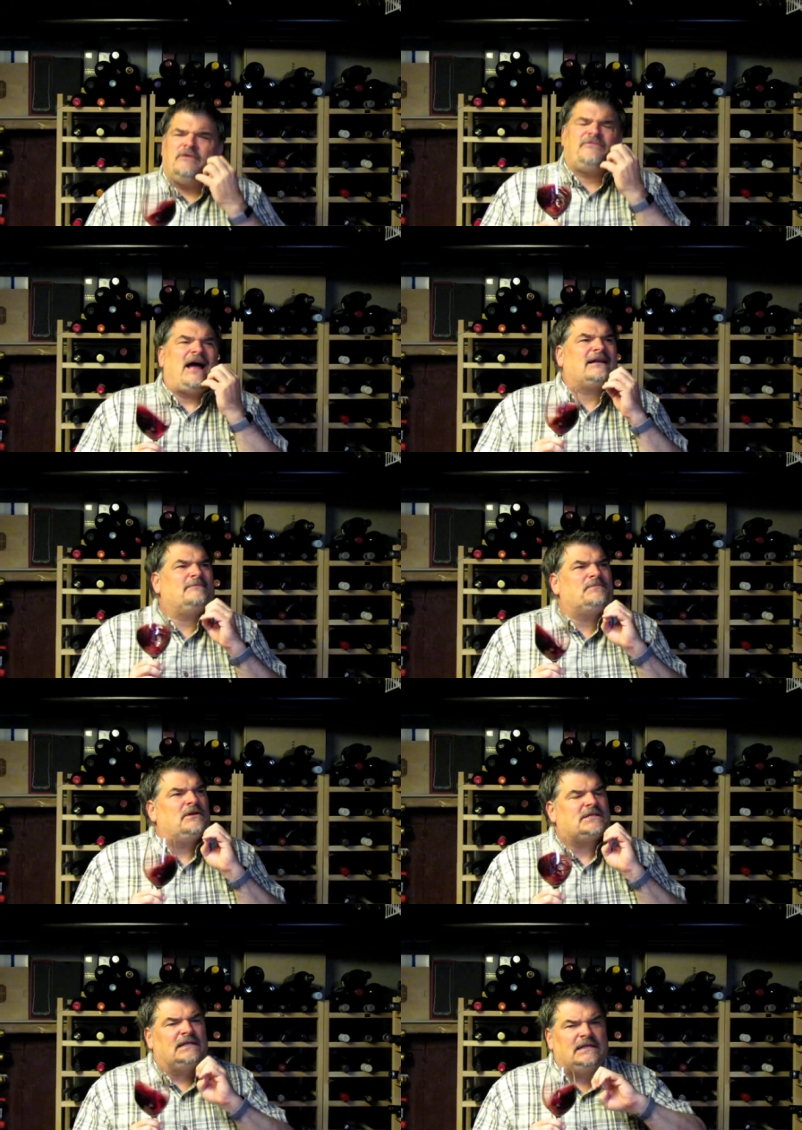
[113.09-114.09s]
In fact,
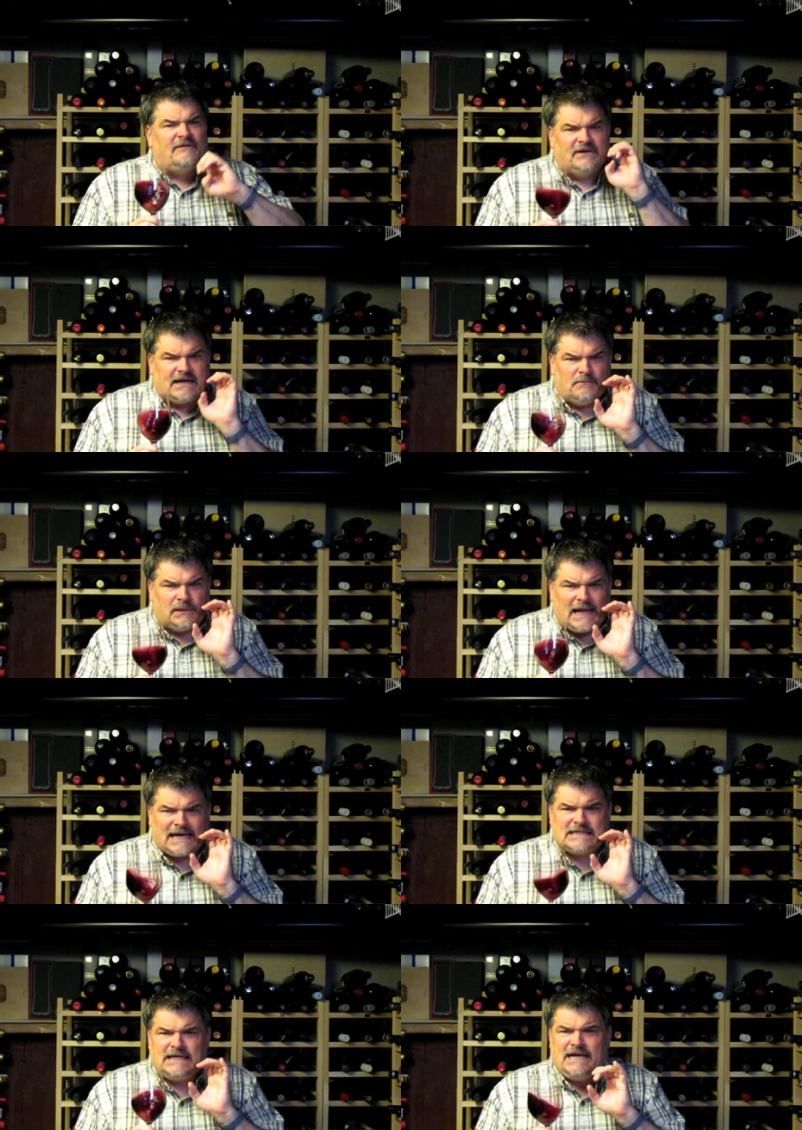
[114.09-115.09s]
there's a lovely
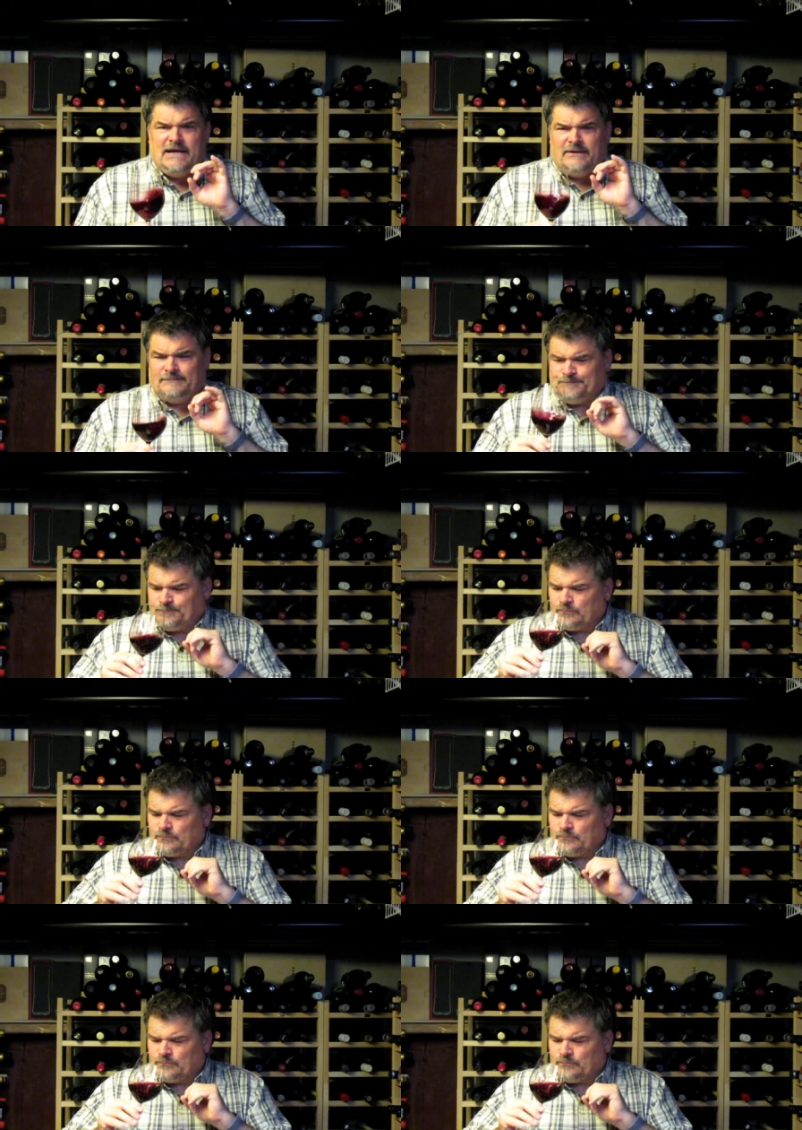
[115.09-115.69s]
complexity here